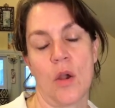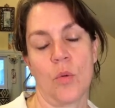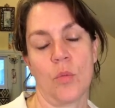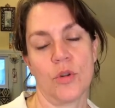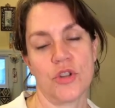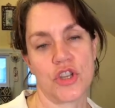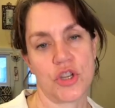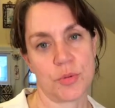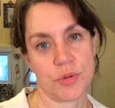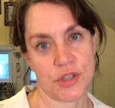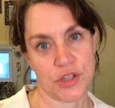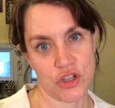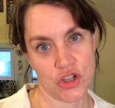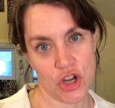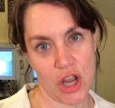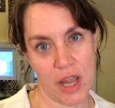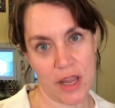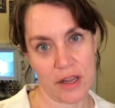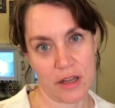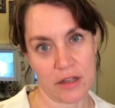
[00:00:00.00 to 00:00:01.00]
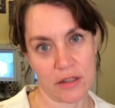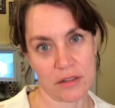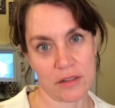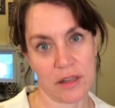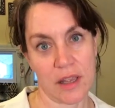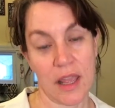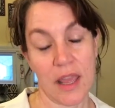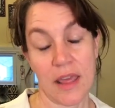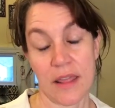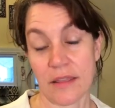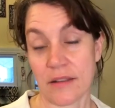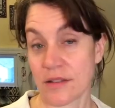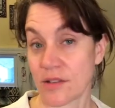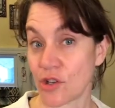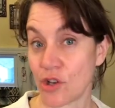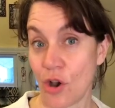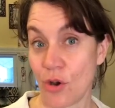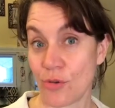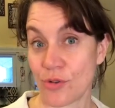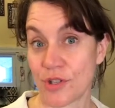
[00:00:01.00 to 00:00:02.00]
when she was a child, this
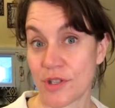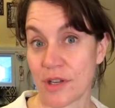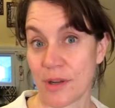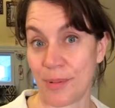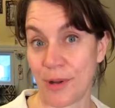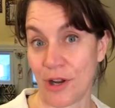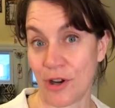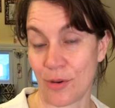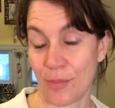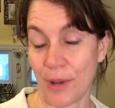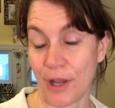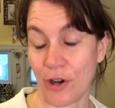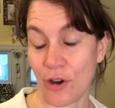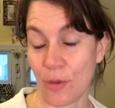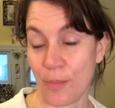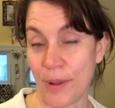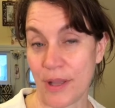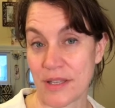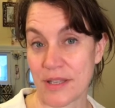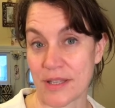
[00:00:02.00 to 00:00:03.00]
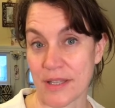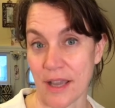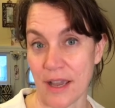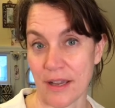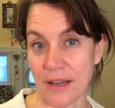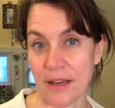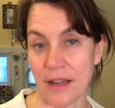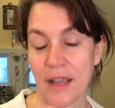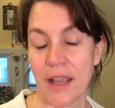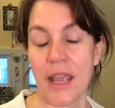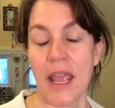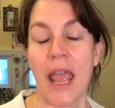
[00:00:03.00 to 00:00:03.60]
ghost appeared by her bedside.